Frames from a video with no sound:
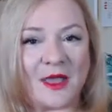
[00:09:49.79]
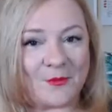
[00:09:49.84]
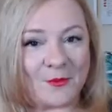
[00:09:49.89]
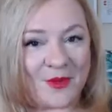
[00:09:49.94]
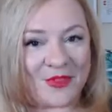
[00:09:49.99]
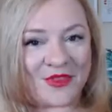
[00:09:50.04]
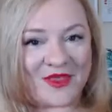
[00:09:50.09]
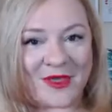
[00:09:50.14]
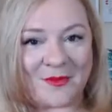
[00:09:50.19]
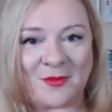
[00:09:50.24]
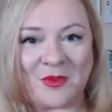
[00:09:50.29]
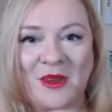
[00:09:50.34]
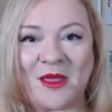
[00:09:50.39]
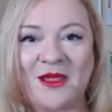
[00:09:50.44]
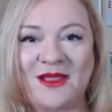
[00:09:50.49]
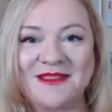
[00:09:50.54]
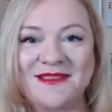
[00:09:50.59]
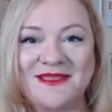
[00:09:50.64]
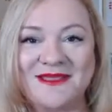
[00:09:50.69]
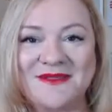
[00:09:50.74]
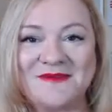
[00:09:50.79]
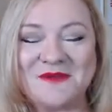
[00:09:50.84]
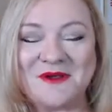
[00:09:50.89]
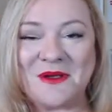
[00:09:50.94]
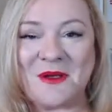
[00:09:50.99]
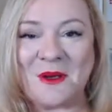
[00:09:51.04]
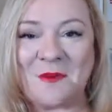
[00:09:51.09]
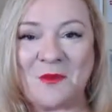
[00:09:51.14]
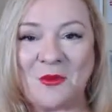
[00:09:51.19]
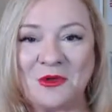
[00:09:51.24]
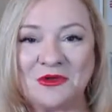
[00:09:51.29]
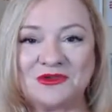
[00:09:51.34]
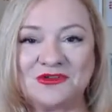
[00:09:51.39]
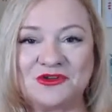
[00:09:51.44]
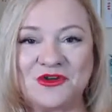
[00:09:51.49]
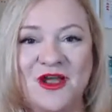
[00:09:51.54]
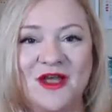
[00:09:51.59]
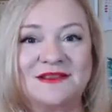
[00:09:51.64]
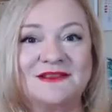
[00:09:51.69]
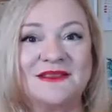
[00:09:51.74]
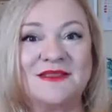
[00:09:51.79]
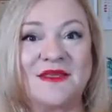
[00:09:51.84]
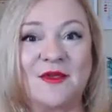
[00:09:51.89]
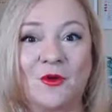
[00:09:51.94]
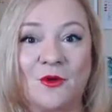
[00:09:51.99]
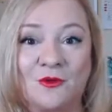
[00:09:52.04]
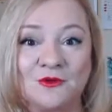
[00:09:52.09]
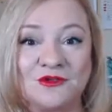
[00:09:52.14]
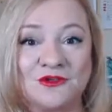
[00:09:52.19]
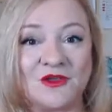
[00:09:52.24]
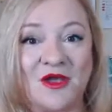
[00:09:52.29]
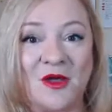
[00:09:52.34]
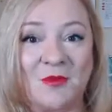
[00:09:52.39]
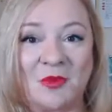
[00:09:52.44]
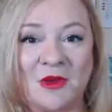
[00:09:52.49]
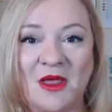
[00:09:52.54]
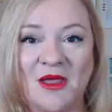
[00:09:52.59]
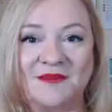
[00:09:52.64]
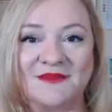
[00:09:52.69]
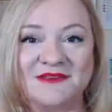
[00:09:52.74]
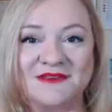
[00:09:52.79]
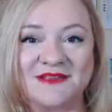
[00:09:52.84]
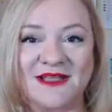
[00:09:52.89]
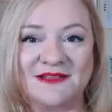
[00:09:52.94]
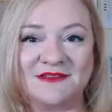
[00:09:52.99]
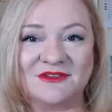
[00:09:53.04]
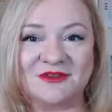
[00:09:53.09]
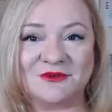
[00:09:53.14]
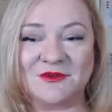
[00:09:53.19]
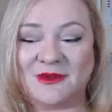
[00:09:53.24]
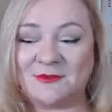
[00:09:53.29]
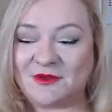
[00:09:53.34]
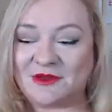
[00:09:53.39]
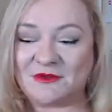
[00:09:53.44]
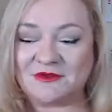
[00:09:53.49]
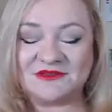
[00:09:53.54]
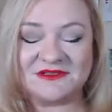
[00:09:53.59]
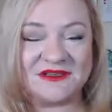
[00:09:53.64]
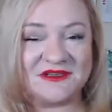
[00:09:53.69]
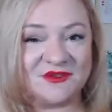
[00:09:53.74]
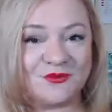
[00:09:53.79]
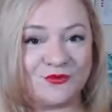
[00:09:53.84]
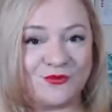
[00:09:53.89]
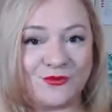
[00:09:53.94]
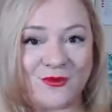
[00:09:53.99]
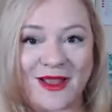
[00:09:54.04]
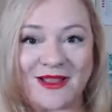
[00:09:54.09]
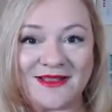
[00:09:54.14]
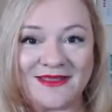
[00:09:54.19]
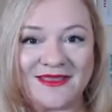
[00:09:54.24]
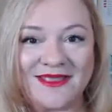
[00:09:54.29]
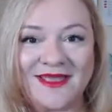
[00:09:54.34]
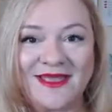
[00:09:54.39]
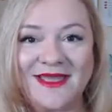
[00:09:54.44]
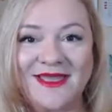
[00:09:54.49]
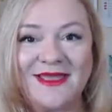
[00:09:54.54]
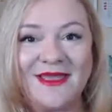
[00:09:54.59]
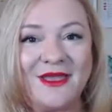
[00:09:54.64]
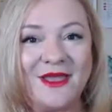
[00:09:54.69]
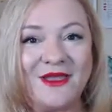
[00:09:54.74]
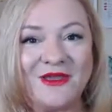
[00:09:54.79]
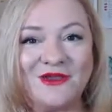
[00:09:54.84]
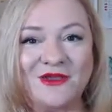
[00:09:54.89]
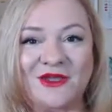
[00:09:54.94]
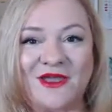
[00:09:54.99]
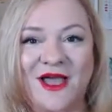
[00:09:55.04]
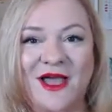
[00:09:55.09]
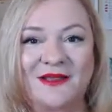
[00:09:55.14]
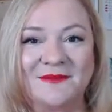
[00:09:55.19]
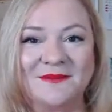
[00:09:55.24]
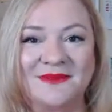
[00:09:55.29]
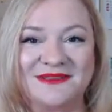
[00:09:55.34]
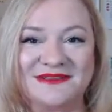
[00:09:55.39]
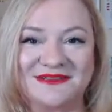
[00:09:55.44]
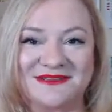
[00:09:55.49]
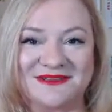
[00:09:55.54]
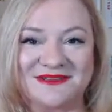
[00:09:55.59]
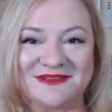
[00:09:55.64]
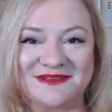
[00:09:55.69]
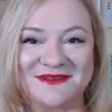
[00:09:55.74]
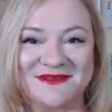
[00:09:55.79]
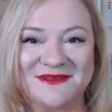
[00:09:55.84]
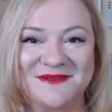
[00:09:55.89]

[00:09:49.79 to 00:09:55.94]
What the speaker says: when they apply their moisturizer, they also apply the sunscreen because it's right there. You can't miss it.